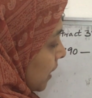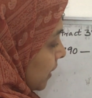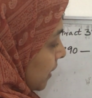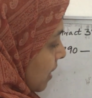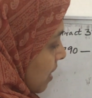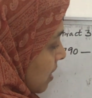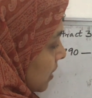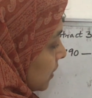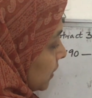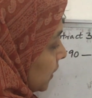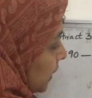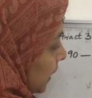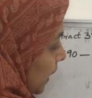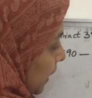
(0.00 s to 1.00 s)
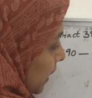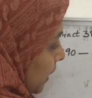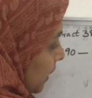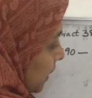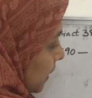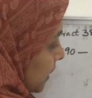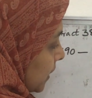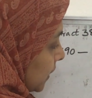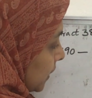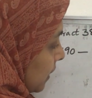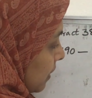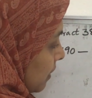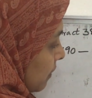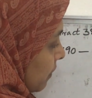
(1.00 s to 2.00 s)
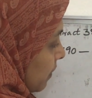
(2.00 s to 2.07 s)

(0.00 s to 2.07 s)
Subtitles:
Yeah, 10 itself.